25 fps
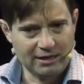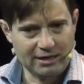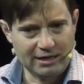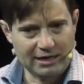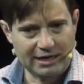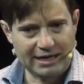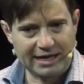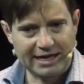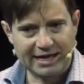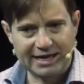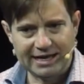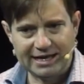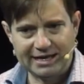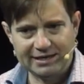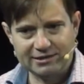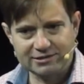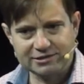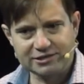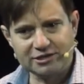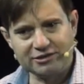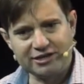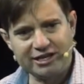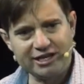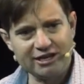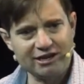And
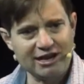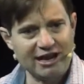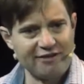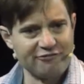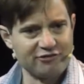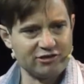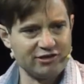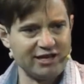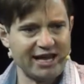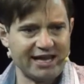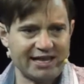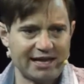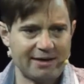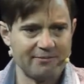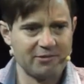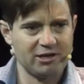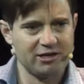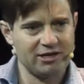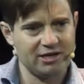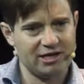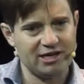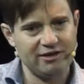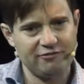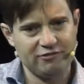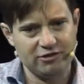so the year after that, I'm going
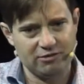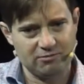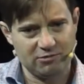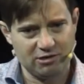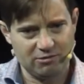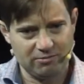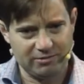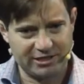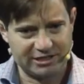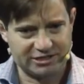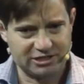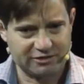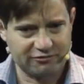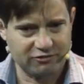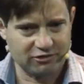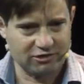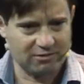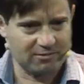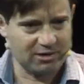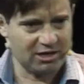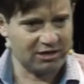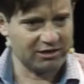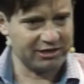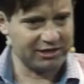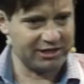to give you more budget for the
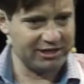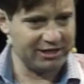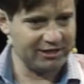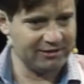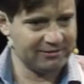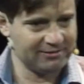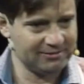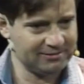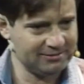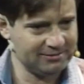marketing.